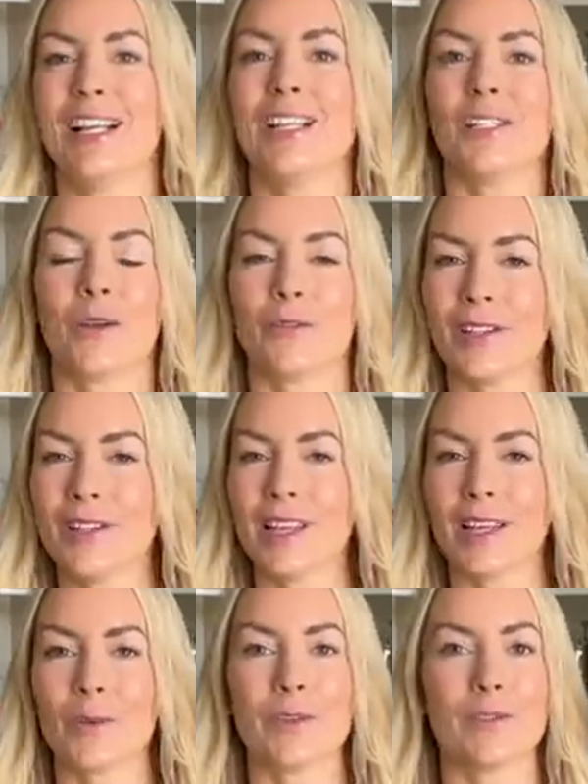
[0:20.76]
So I feel
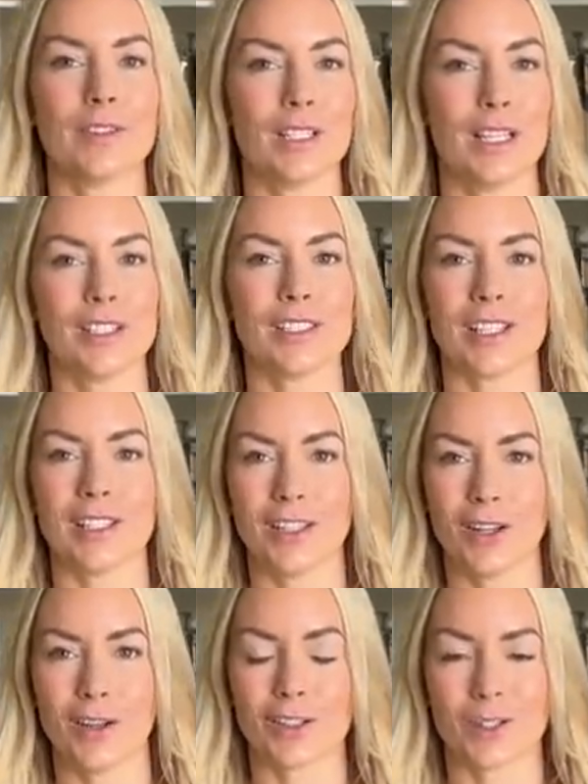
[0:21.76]
like we've learned a
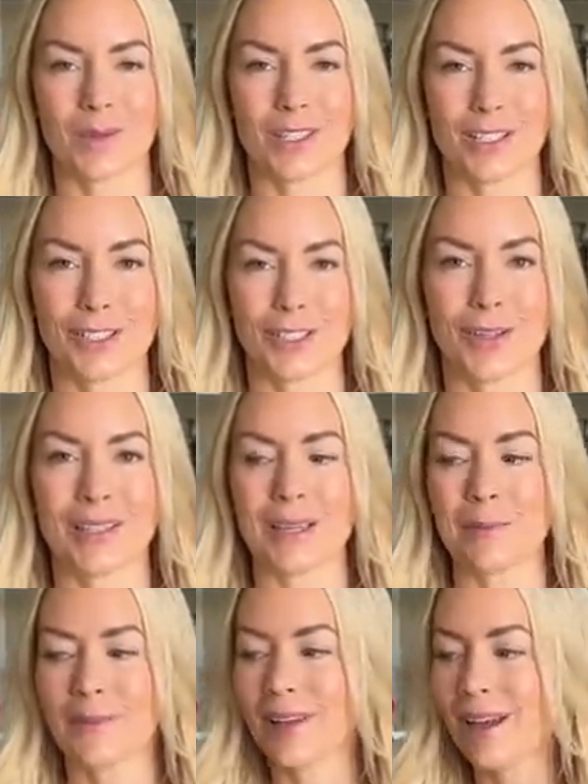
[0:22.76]
lot. So I'm gonna show you the
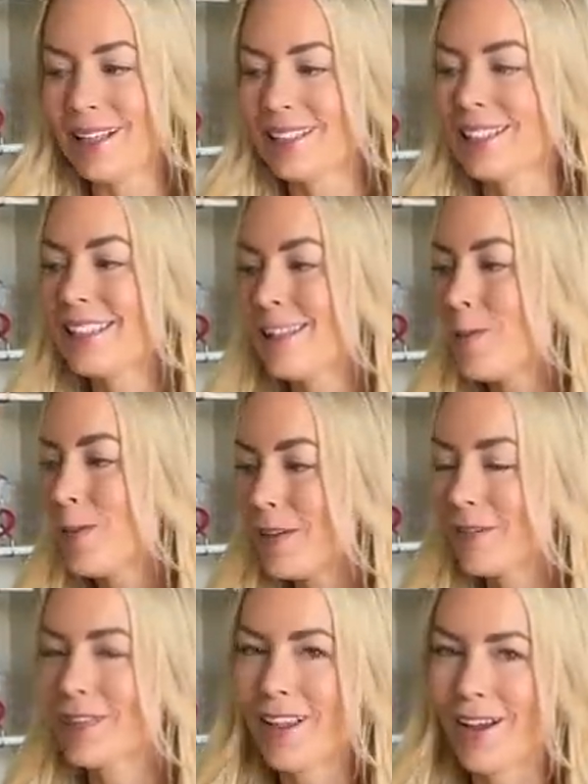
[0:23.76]
appliances that we
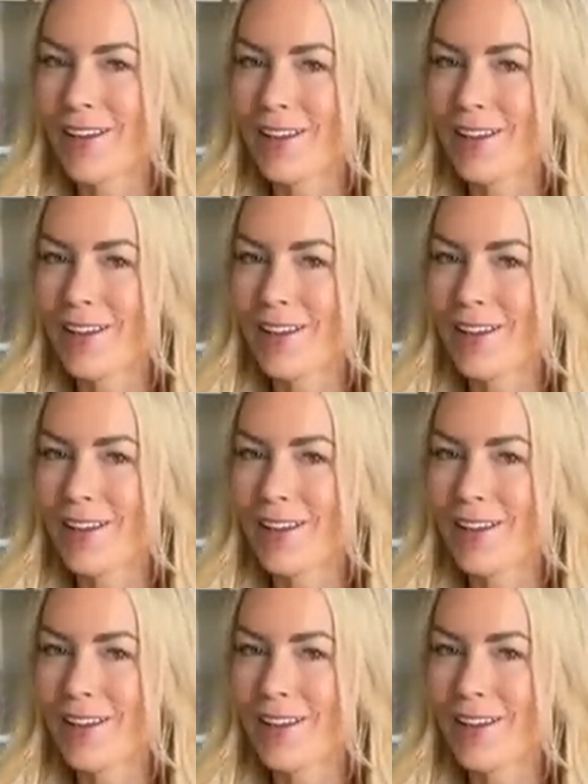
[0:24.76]
rely